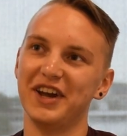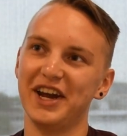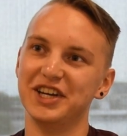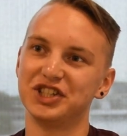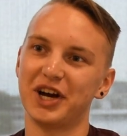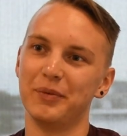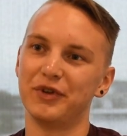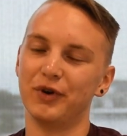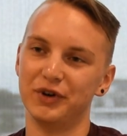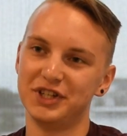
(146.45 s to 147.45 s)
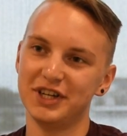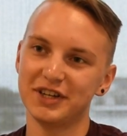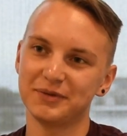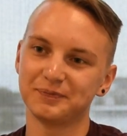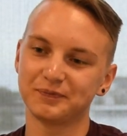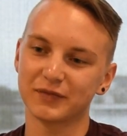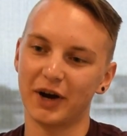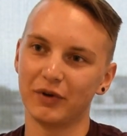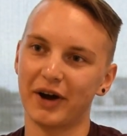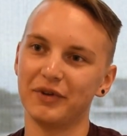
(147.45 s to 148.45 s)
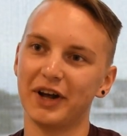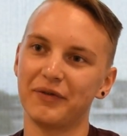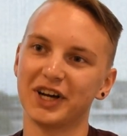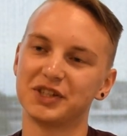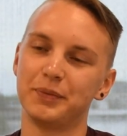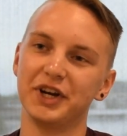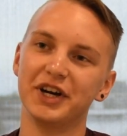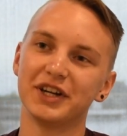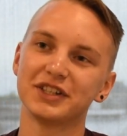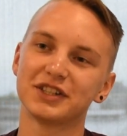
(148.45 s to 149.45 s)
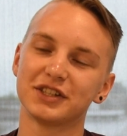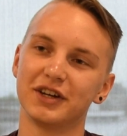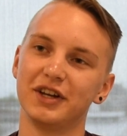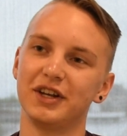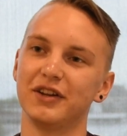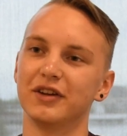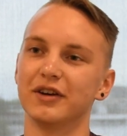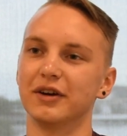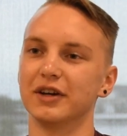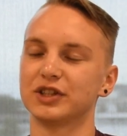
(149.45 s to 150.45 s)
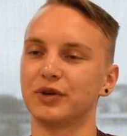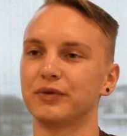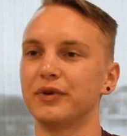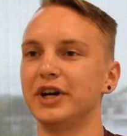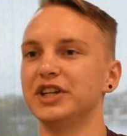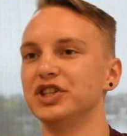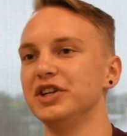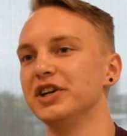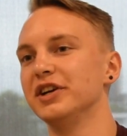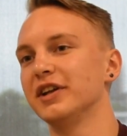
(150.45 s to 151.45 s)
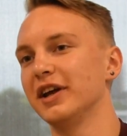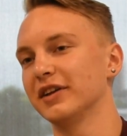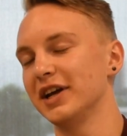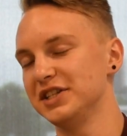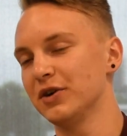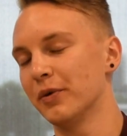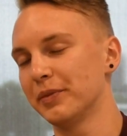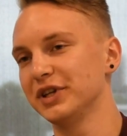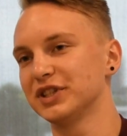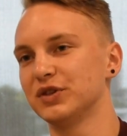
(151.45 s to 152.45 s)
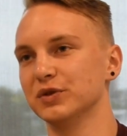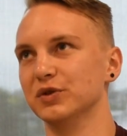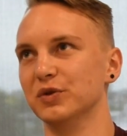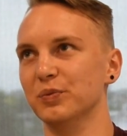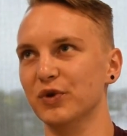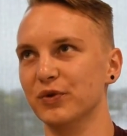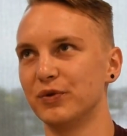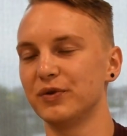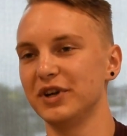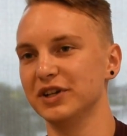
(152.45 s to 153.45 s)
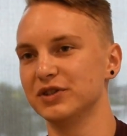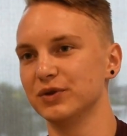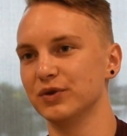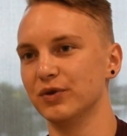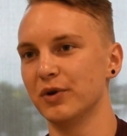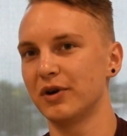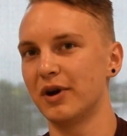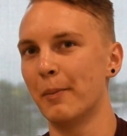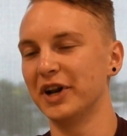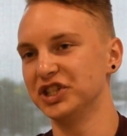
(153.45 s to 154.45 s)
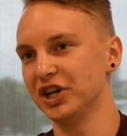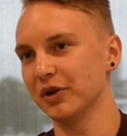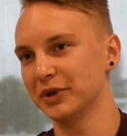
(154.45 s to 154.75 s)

age I'm 30, I will have enough experience uh, in uh, software engineering and IT companies to move into managerial